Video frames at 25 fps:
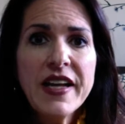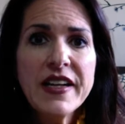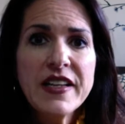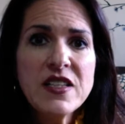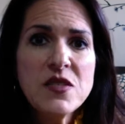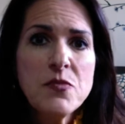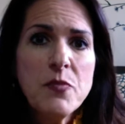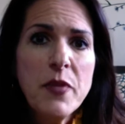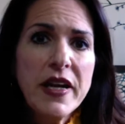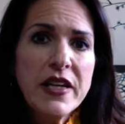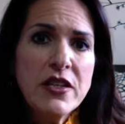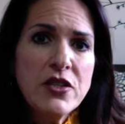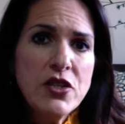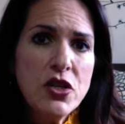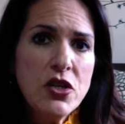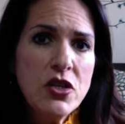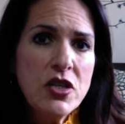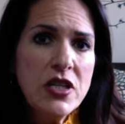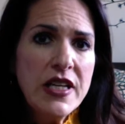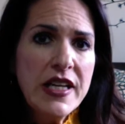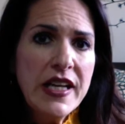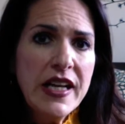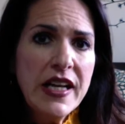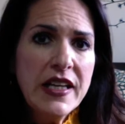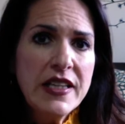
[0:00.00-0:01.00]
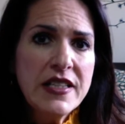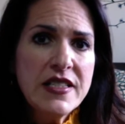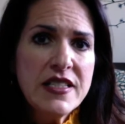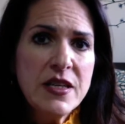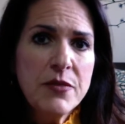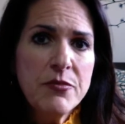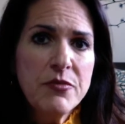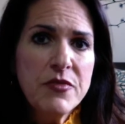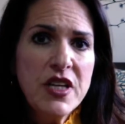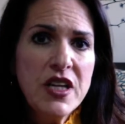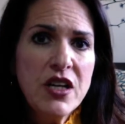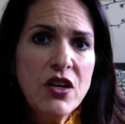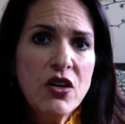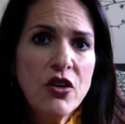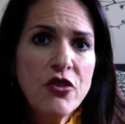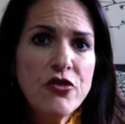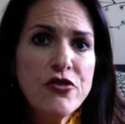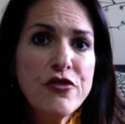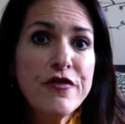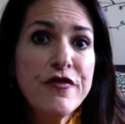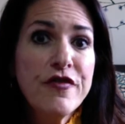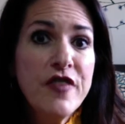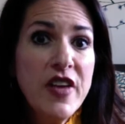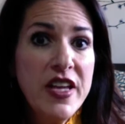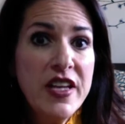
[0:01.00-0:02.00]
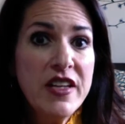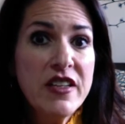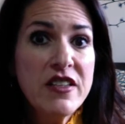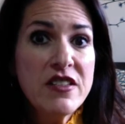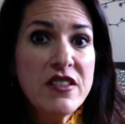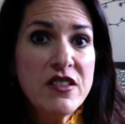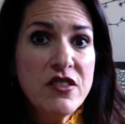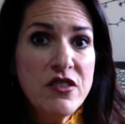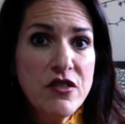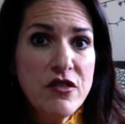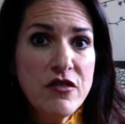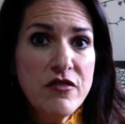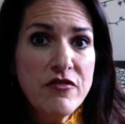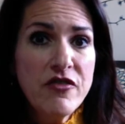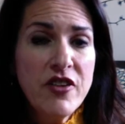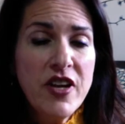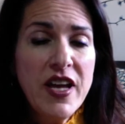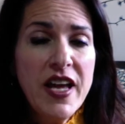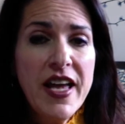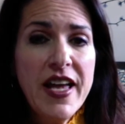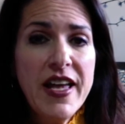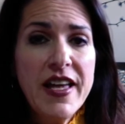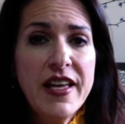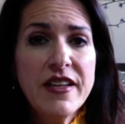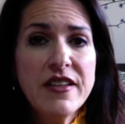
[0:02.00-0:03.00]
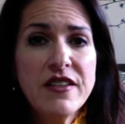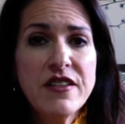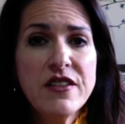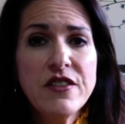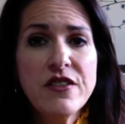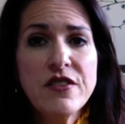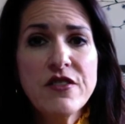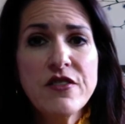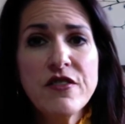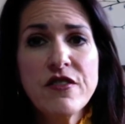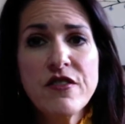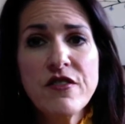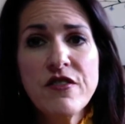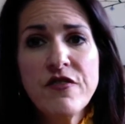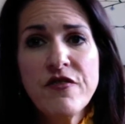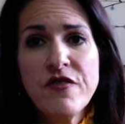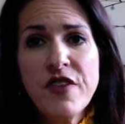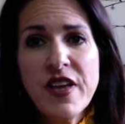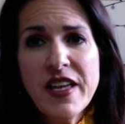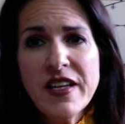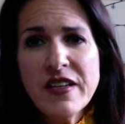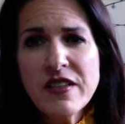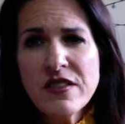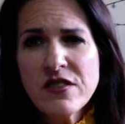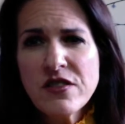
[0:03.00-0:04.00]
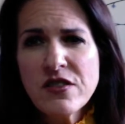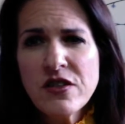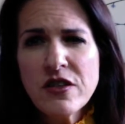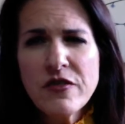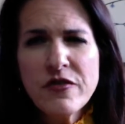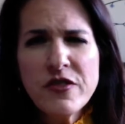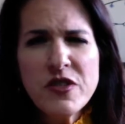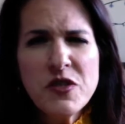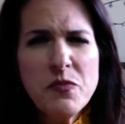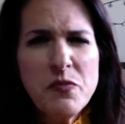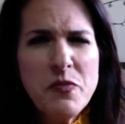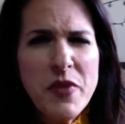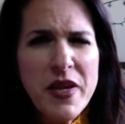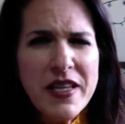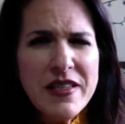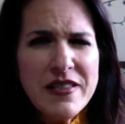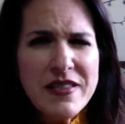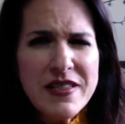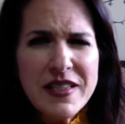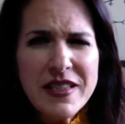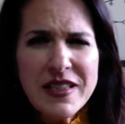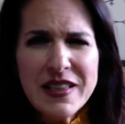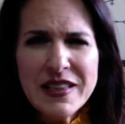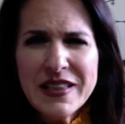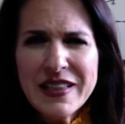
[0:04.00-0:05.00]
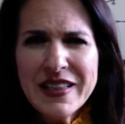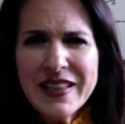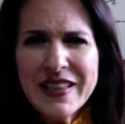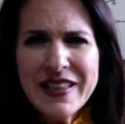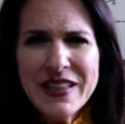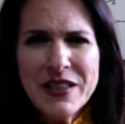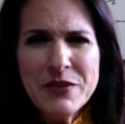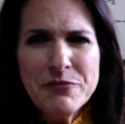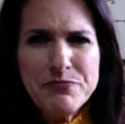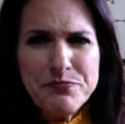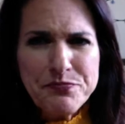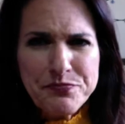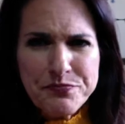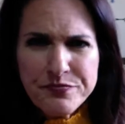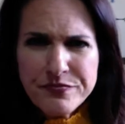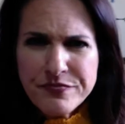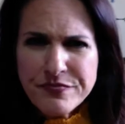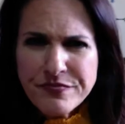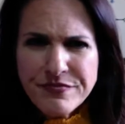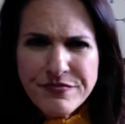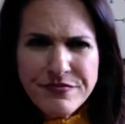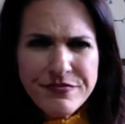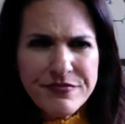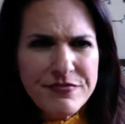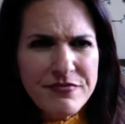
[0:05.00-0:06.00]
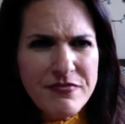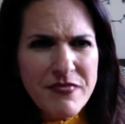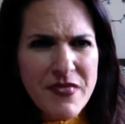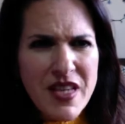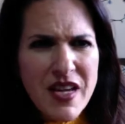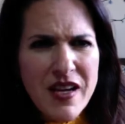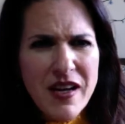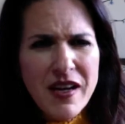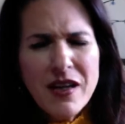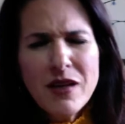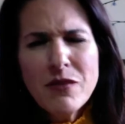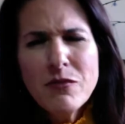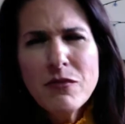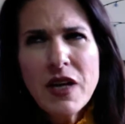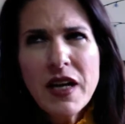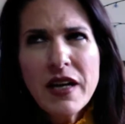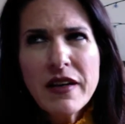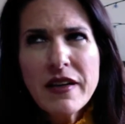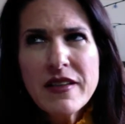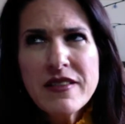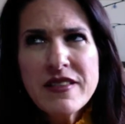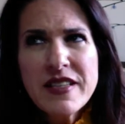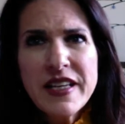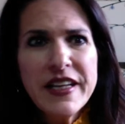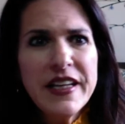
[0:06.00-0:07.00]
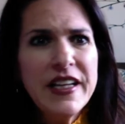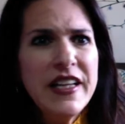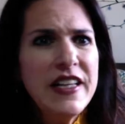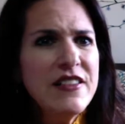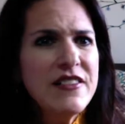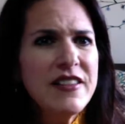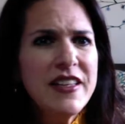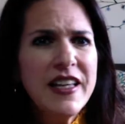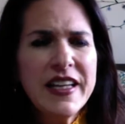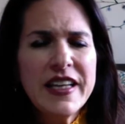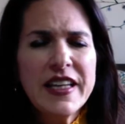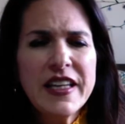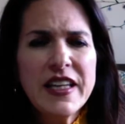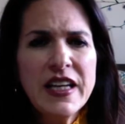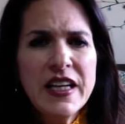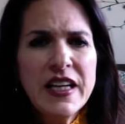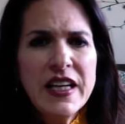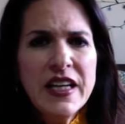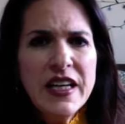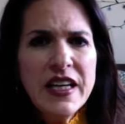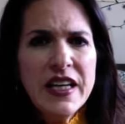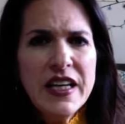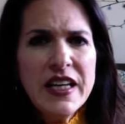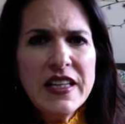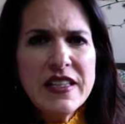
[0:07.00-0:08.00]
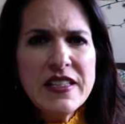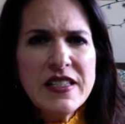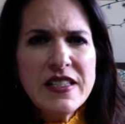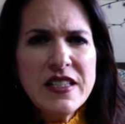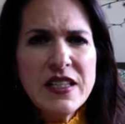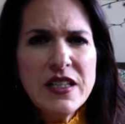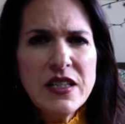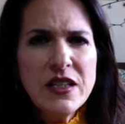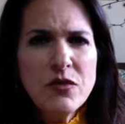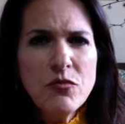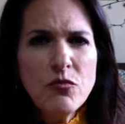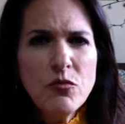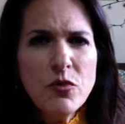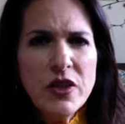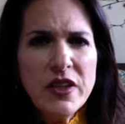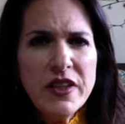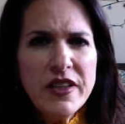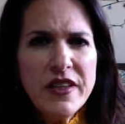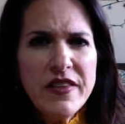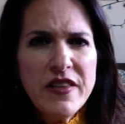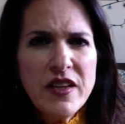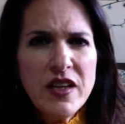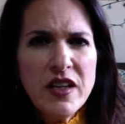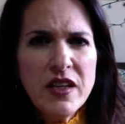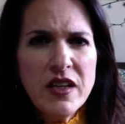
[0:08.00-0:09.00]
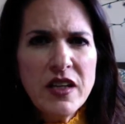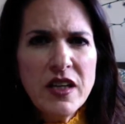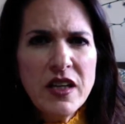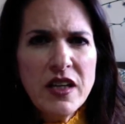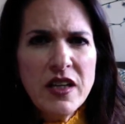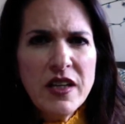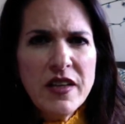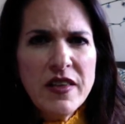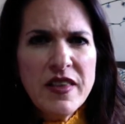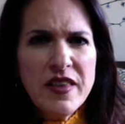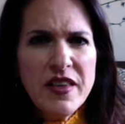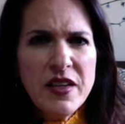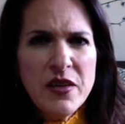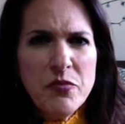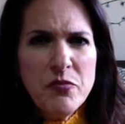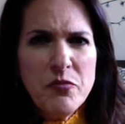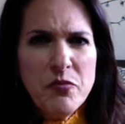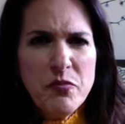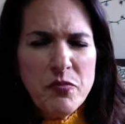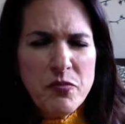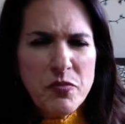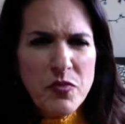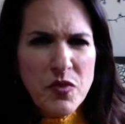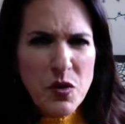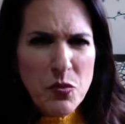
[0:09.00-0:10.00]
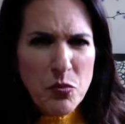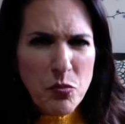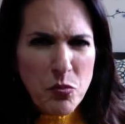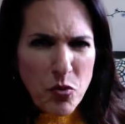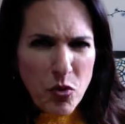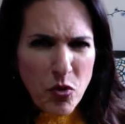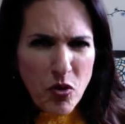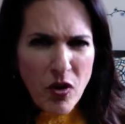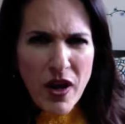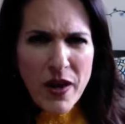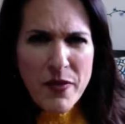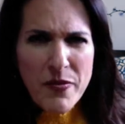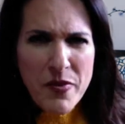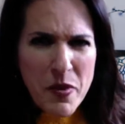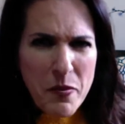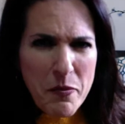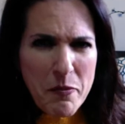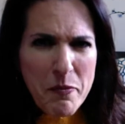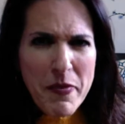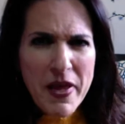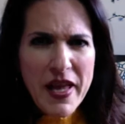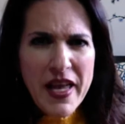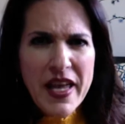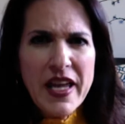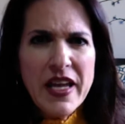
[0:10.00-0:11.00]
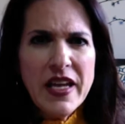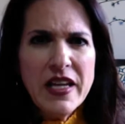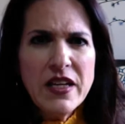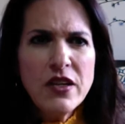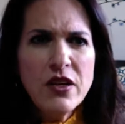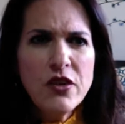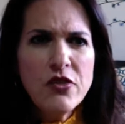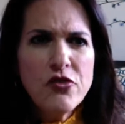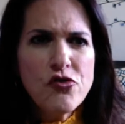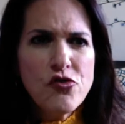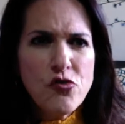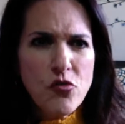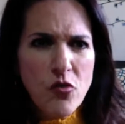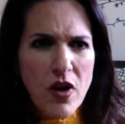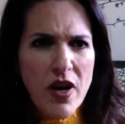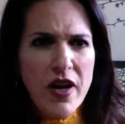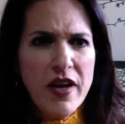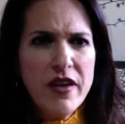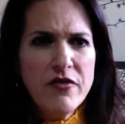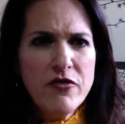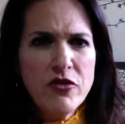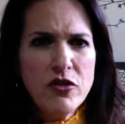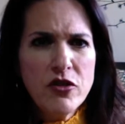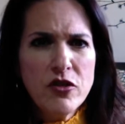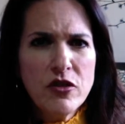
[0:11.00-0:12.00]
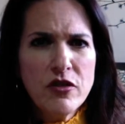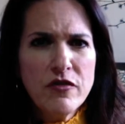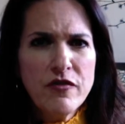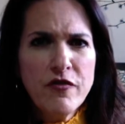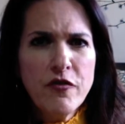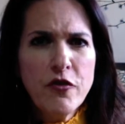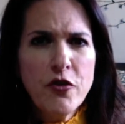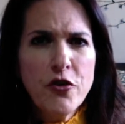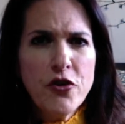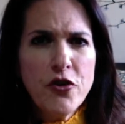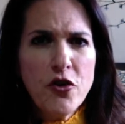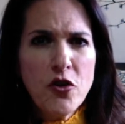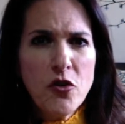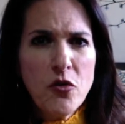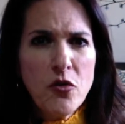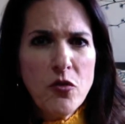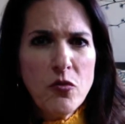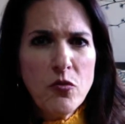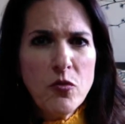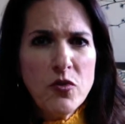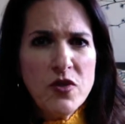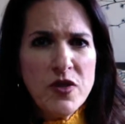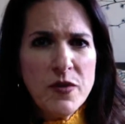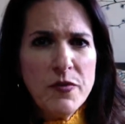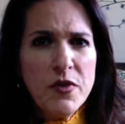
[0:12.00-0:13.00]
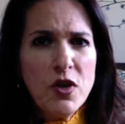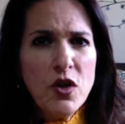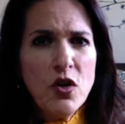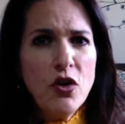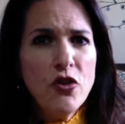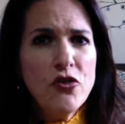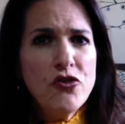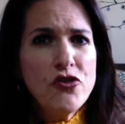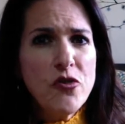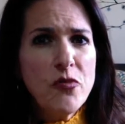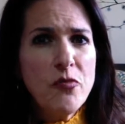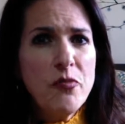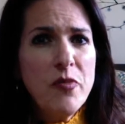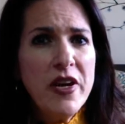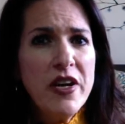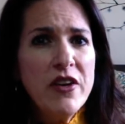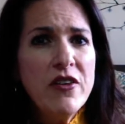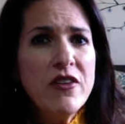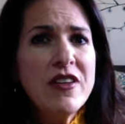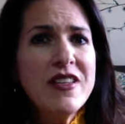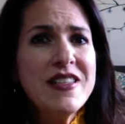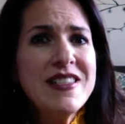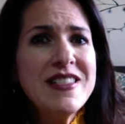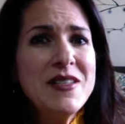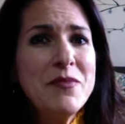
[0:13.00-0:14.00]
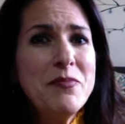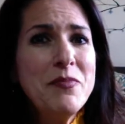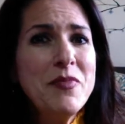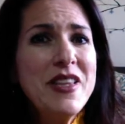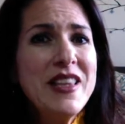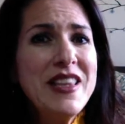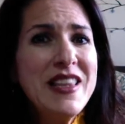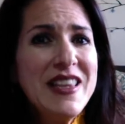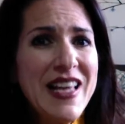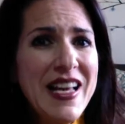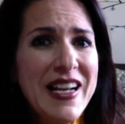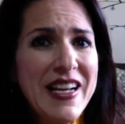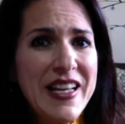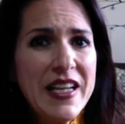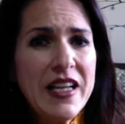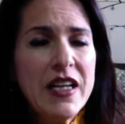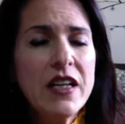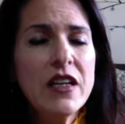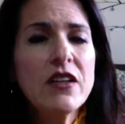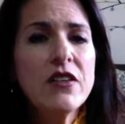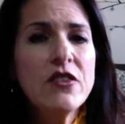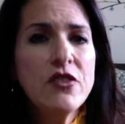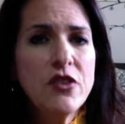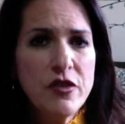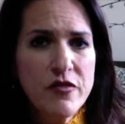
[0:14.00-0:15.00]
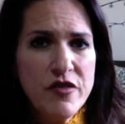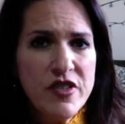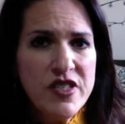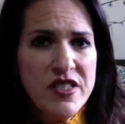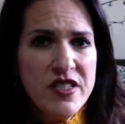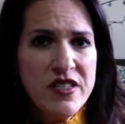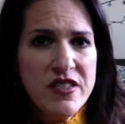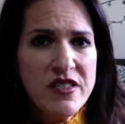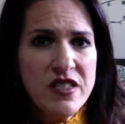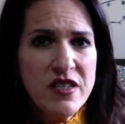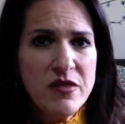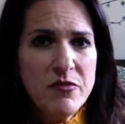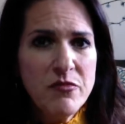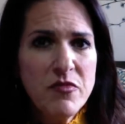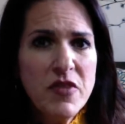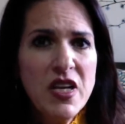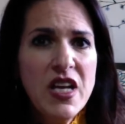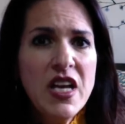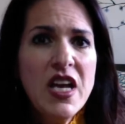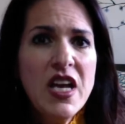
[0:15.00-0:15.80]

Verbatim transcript: it's by turning on something called your vagus nerve. And your vagus nerve is basically um, how can I say it? it's like it's the really the the the prime the main driver for your something called your parasympathetic nervous system.